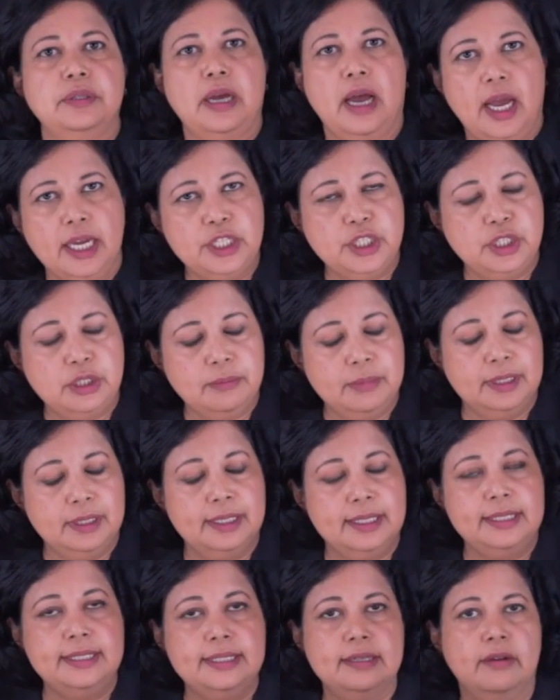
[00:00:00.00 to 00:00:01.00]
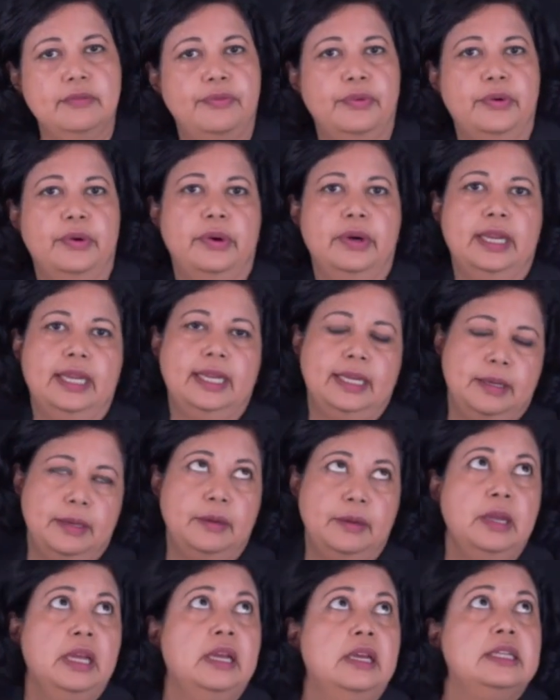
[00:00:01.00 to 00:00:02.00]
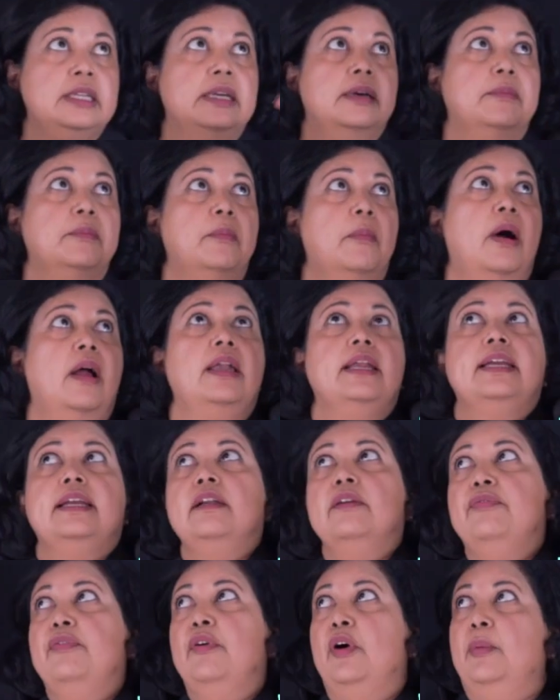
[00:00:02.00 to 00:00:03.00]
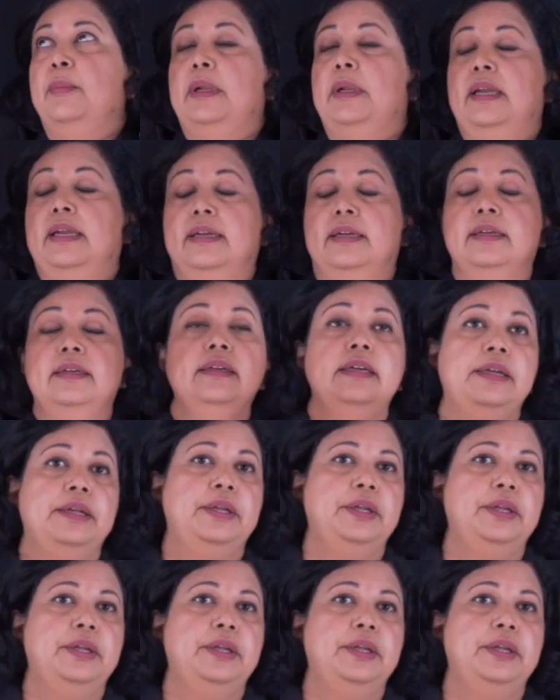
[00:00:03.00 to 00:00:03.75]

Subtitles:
isomers for a molecular formula,